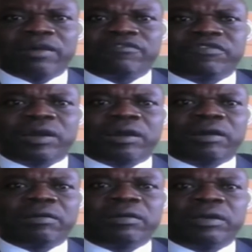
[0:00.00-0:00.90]
have
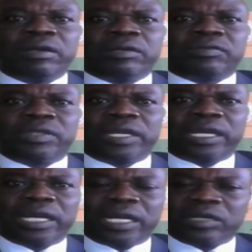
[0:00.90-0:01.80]
uh,
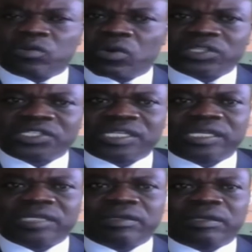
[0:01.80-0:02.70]
the hand
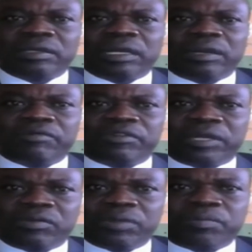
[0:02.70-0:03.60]
washing uh,
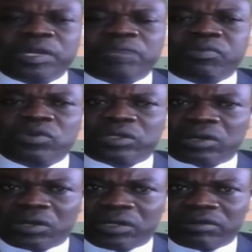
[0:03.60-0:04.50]
equipment put
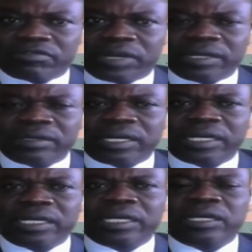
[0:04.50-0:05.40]
all over
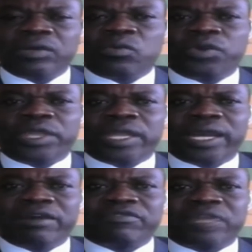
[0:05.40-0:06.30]
we
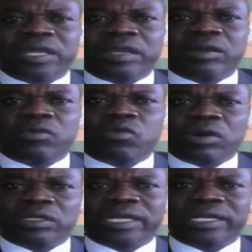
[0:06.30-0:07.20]
have the
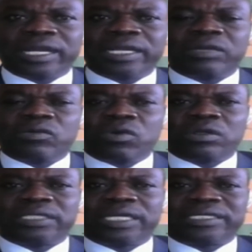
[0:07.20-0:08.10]
water, running
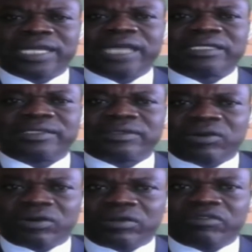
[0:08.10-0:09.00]
water tanks
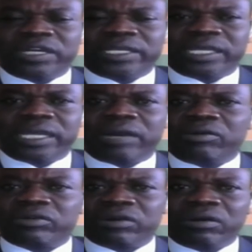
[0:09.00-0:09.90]
all over in the
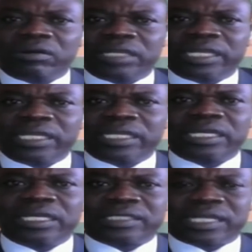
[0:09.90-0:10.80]
out, all the
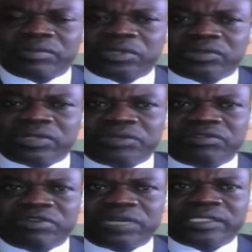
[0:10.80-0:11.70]
inlets coming to the
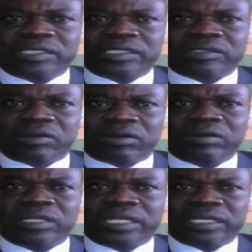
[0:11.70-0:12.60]
universities or
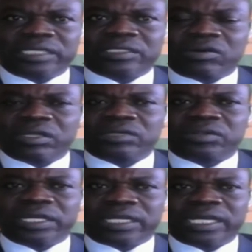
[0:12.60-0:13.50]
all the inlets going to
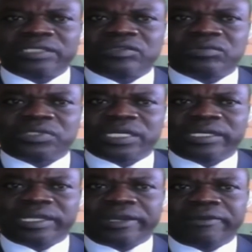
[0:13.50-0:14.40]
the classrooms and
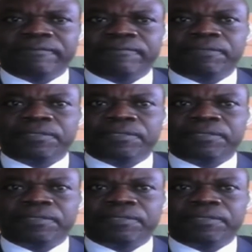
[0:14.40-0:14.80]
the,